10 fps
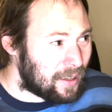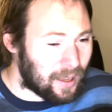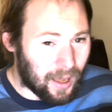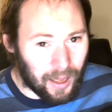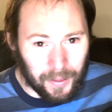
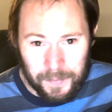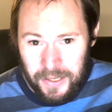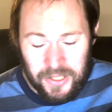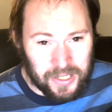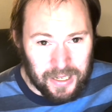
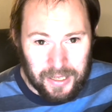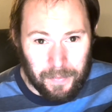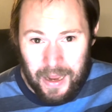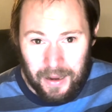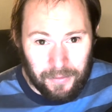It's
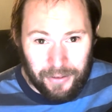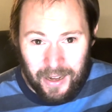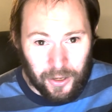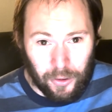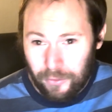amazing. And
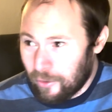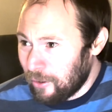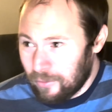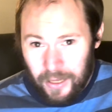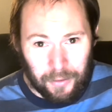
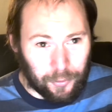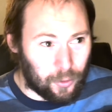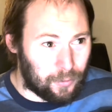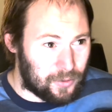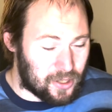Vancouver, like,
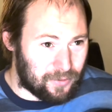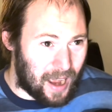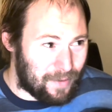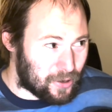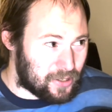for
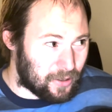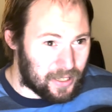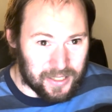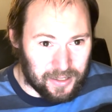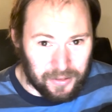Survivor
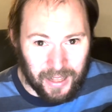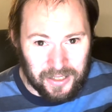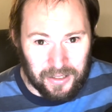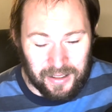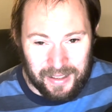Series,
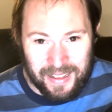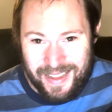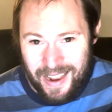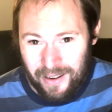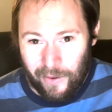that's
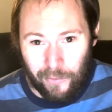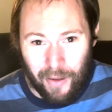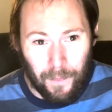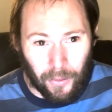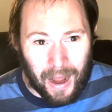the end of
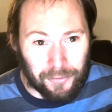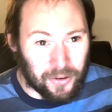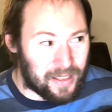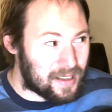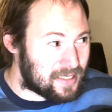November after
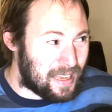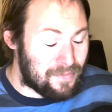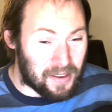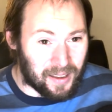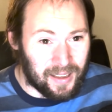
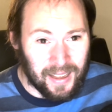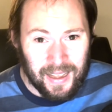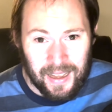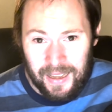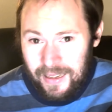Thanksgiving,
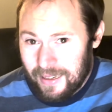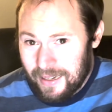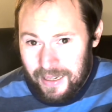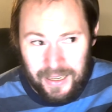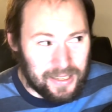
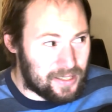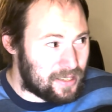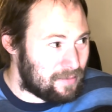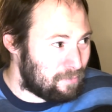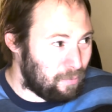
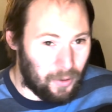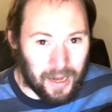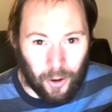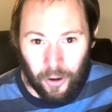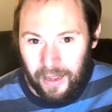is
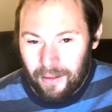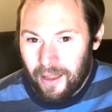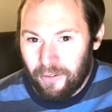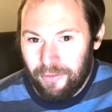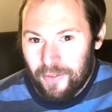like already at
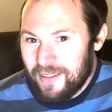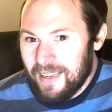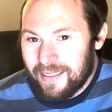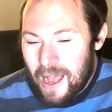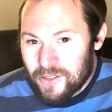like
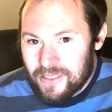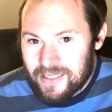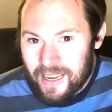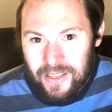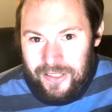15,000
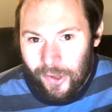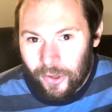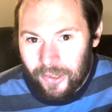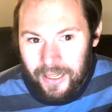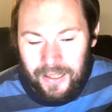tickets
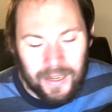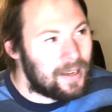sold. Like,